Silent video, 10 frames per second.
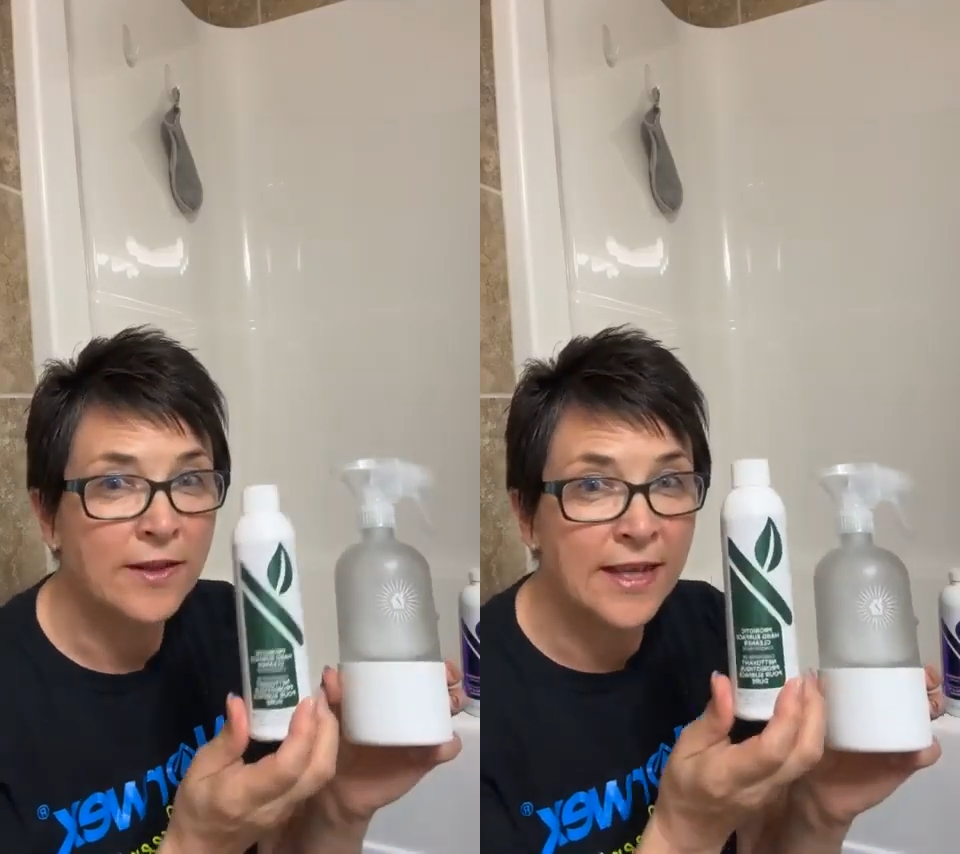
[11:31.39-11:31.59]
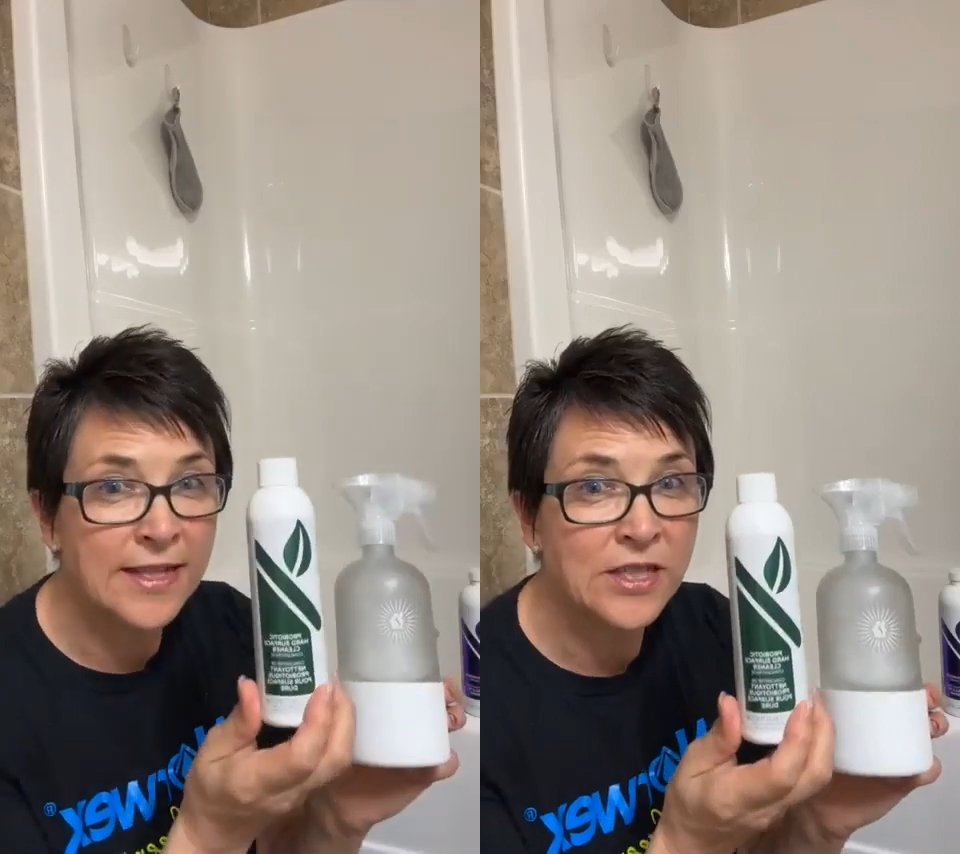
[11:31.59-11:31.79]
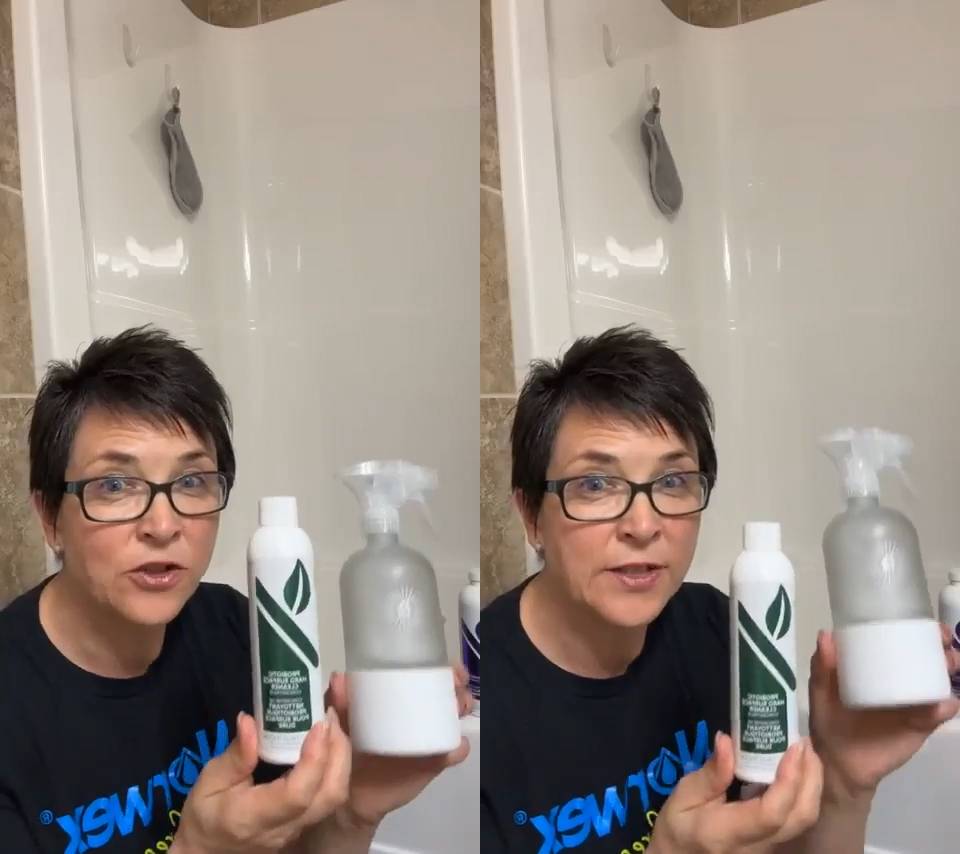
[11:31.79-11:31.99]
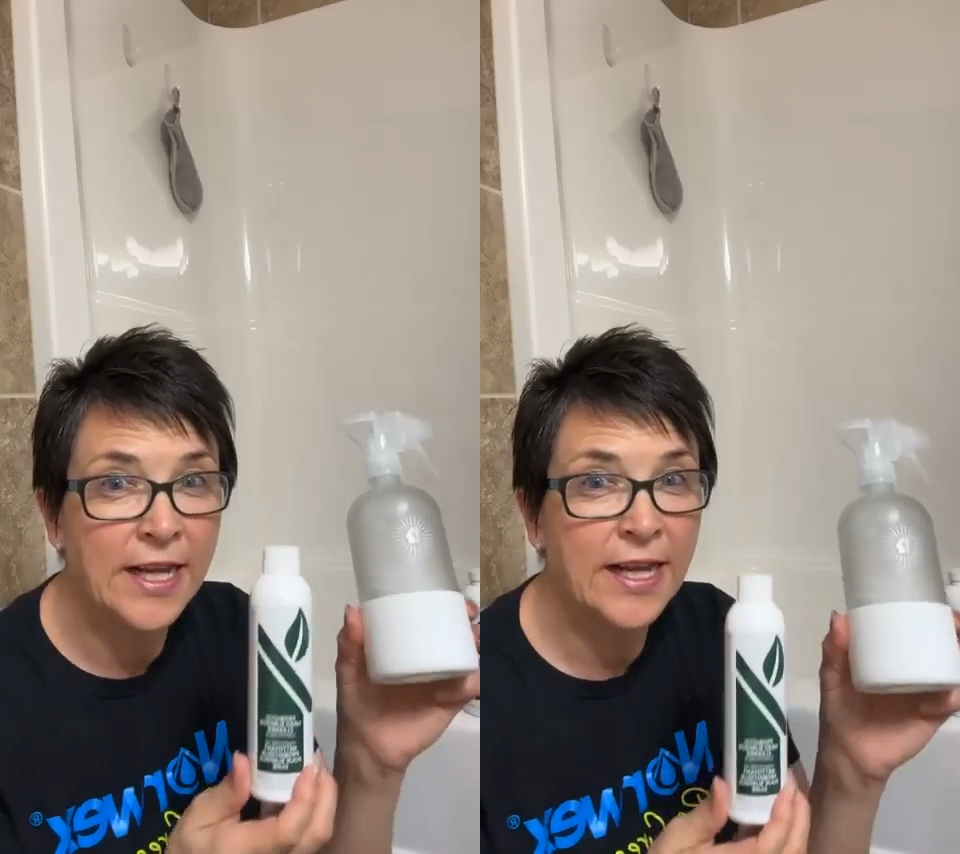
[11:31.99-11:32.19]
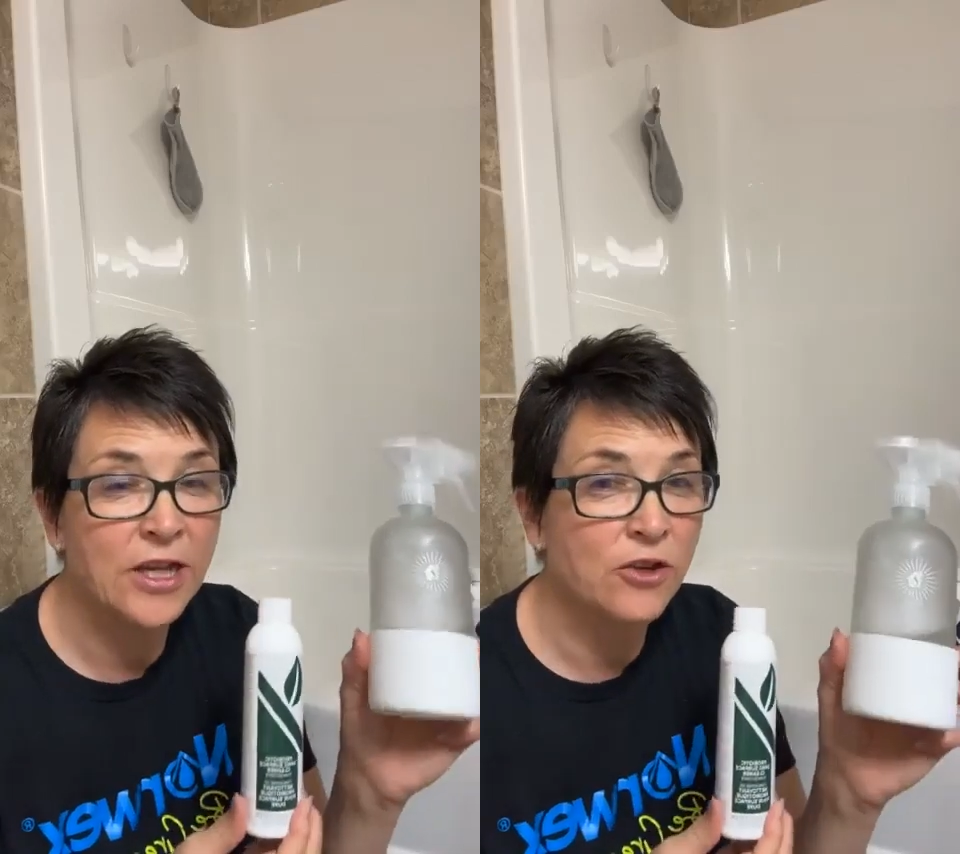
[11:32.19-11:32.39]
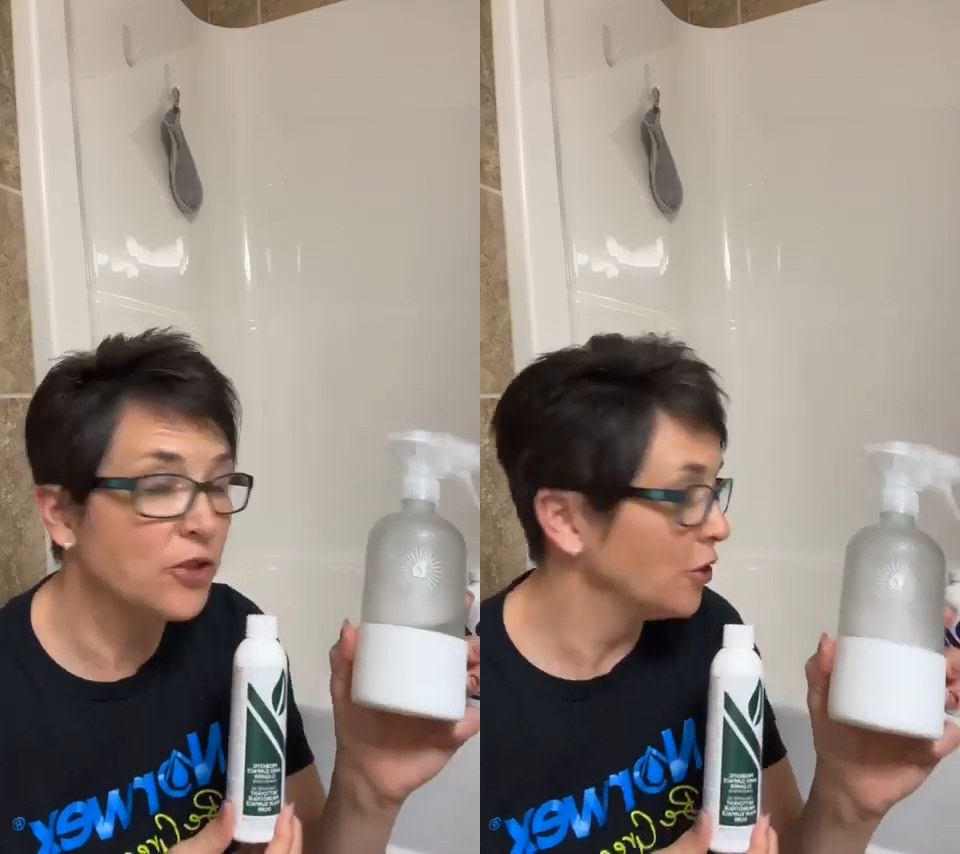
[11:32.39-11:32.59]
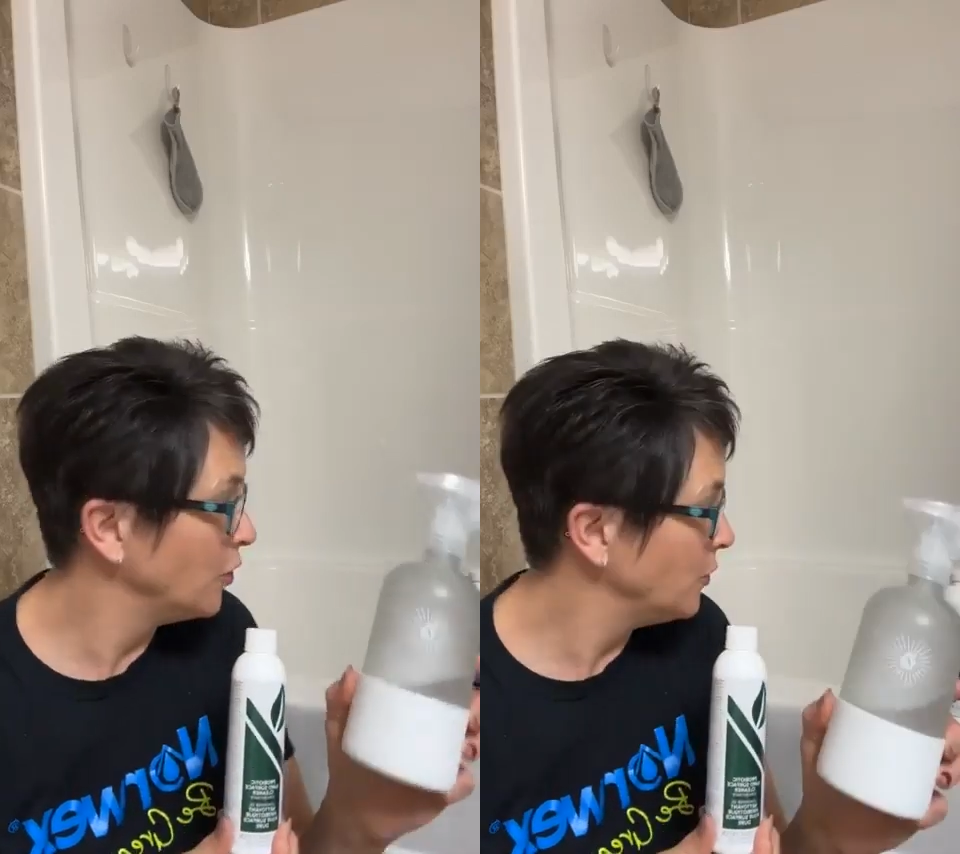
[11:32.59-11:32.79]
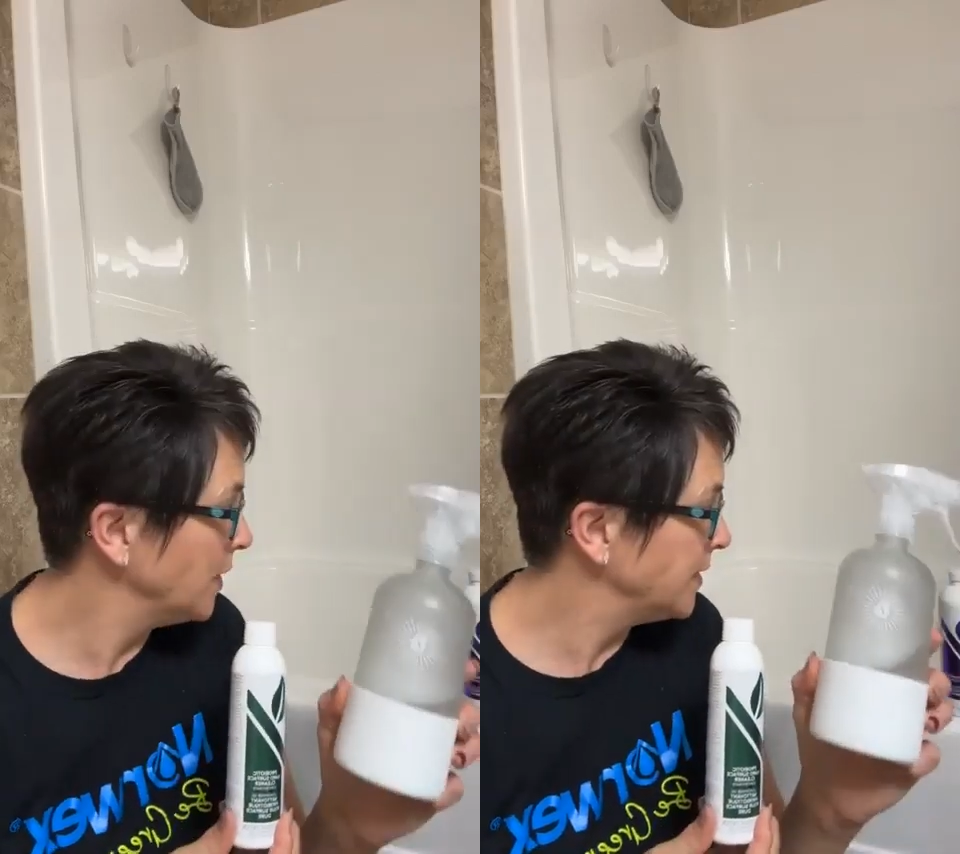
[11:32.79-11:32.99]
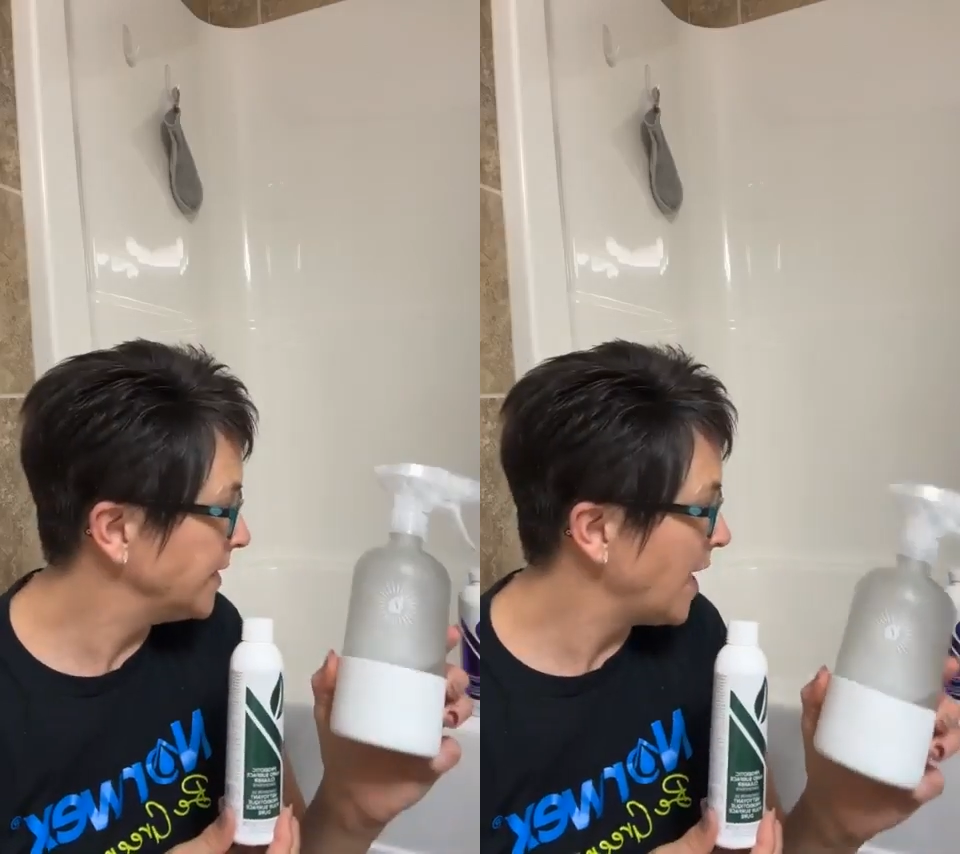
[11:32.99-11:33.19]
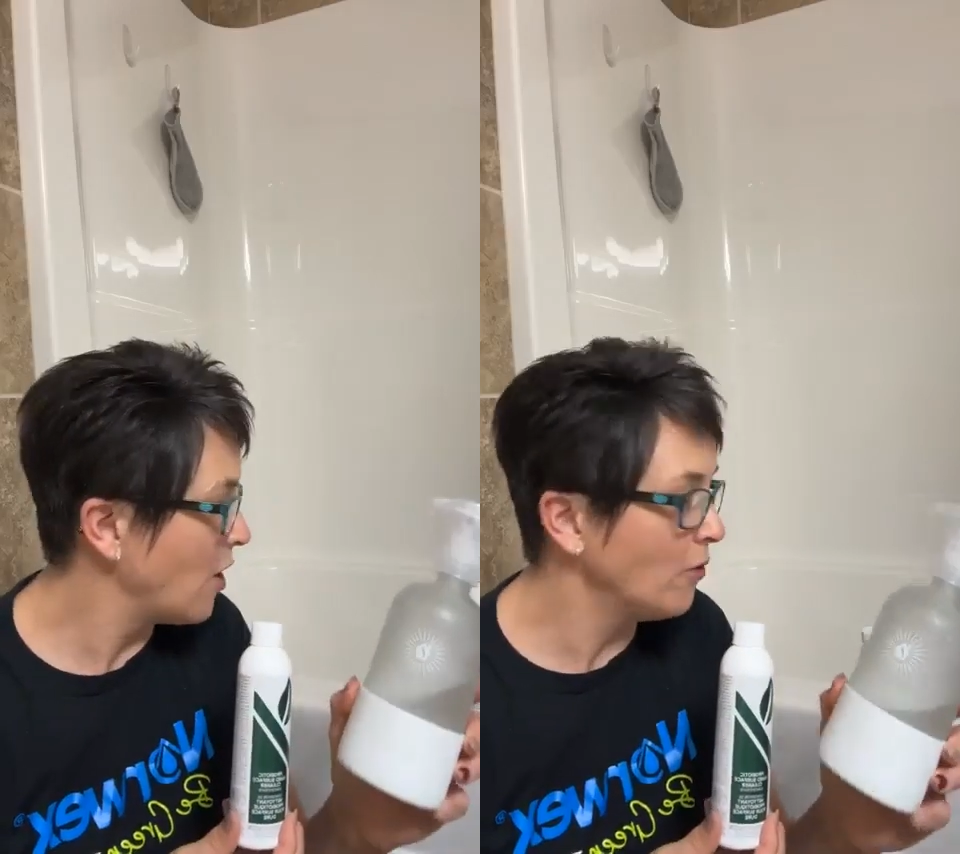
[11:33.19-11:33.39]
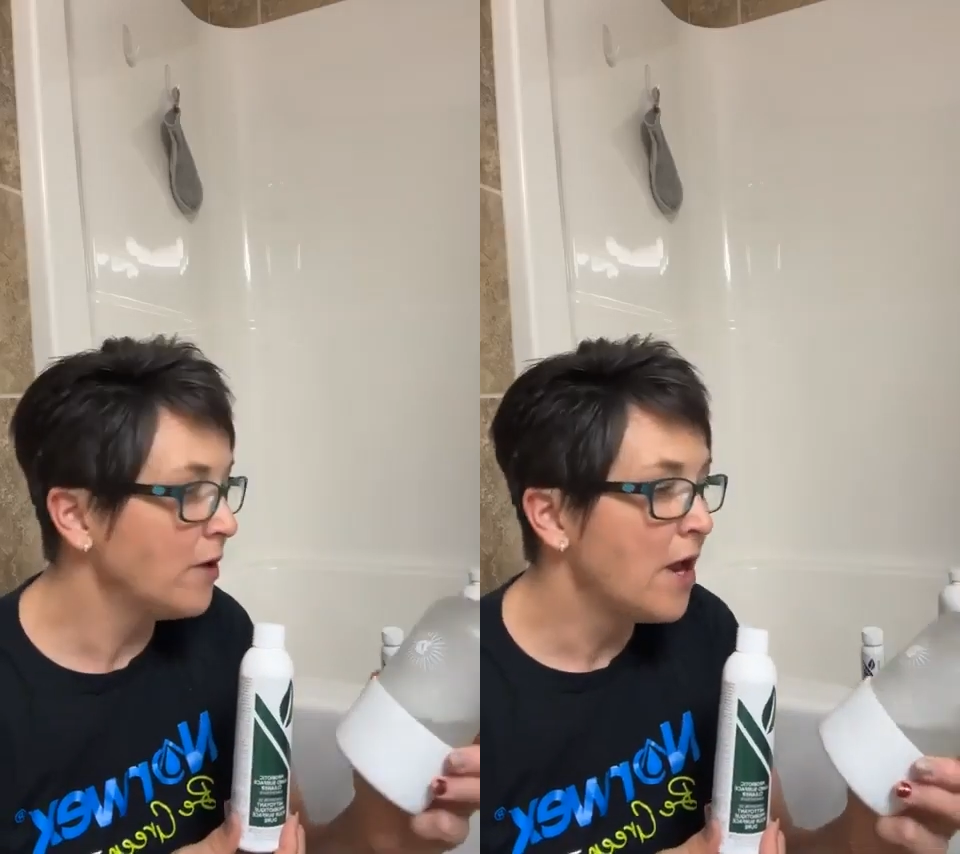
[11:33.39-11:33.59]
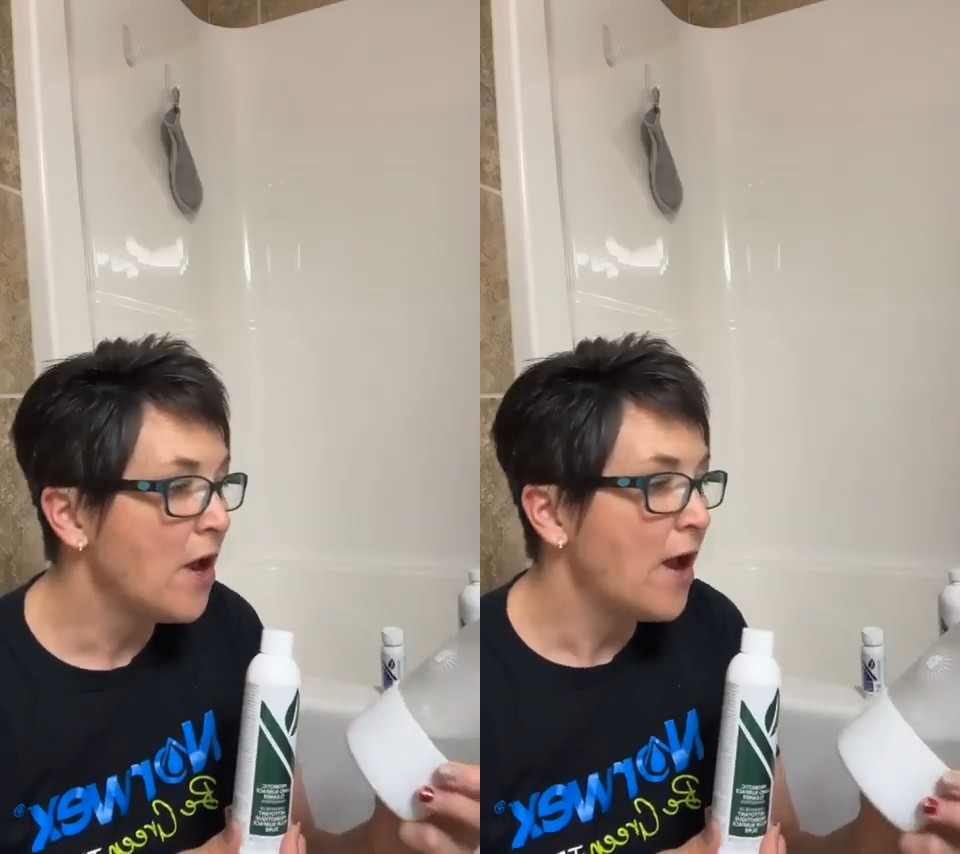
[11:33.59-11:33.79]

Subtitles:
this you take and you dilute it down,